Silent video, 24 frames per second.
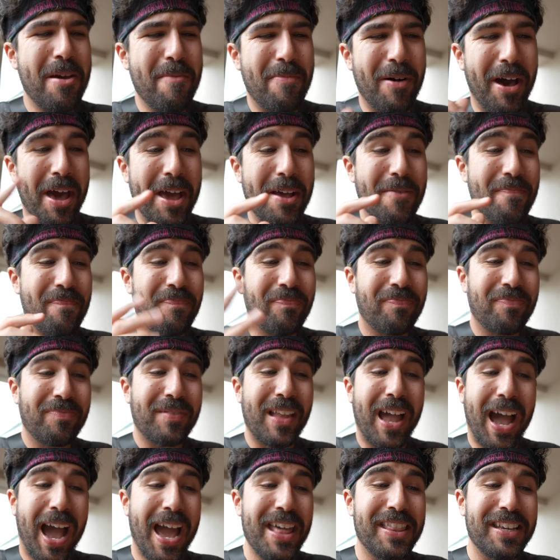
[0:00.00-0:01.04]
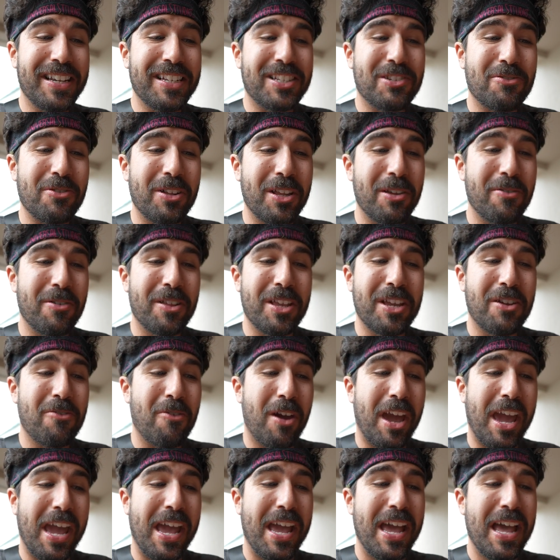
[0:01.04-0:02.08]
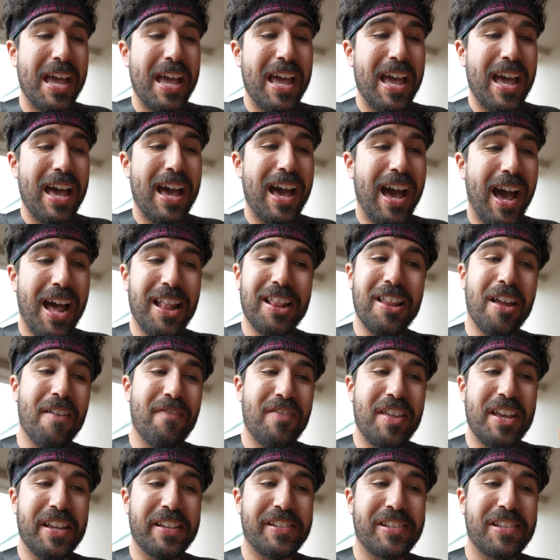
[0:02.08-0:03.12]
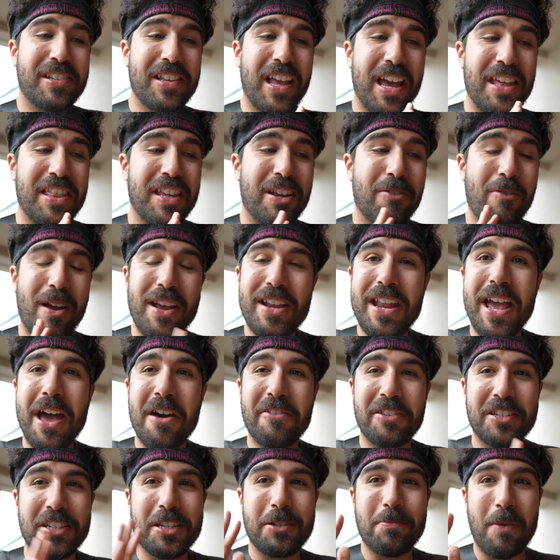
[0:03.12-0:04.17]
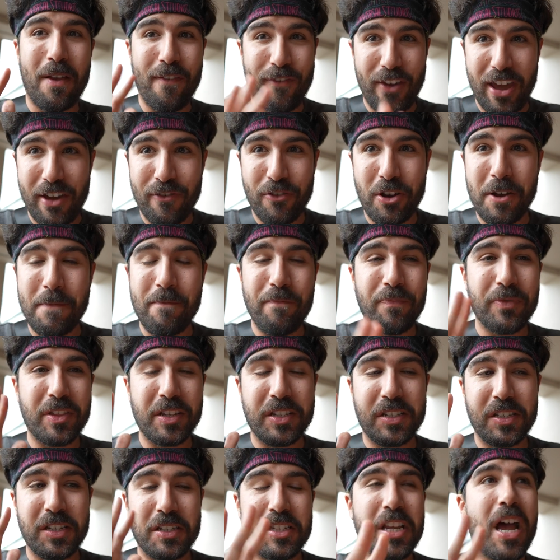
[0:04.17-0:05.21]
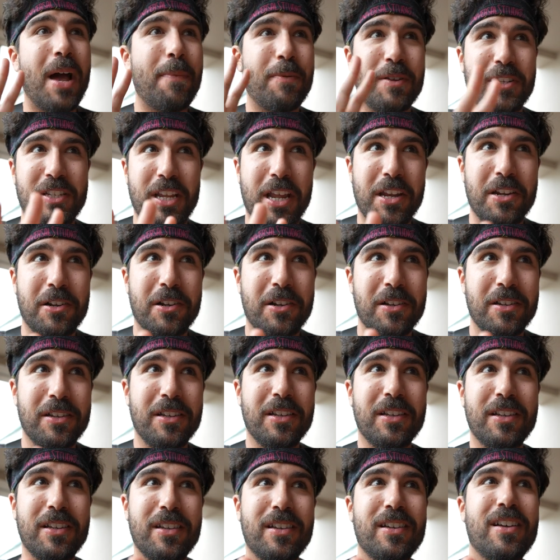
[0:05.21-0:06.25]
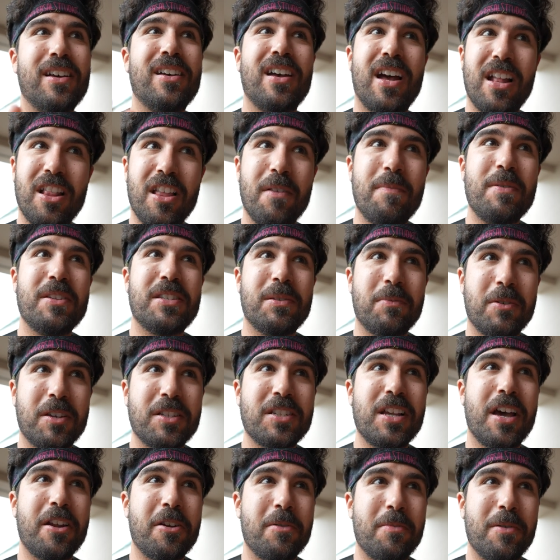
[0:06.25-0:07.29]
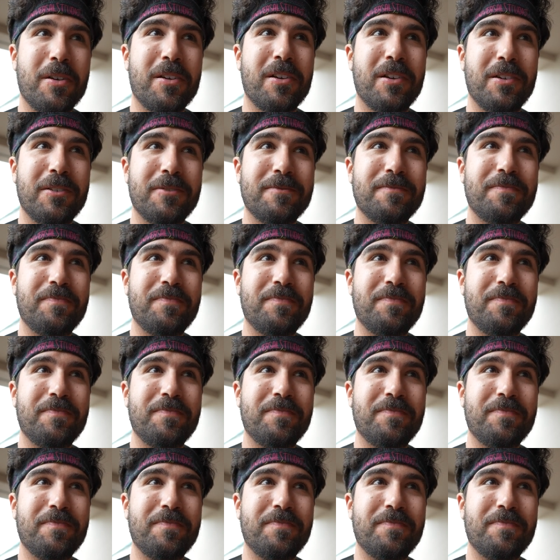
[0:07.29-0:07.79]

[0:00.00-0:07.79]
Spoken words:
But I think it's really, really great. I love this. I think right now this is my favorite. This is the top contender. I love me some Casado burger.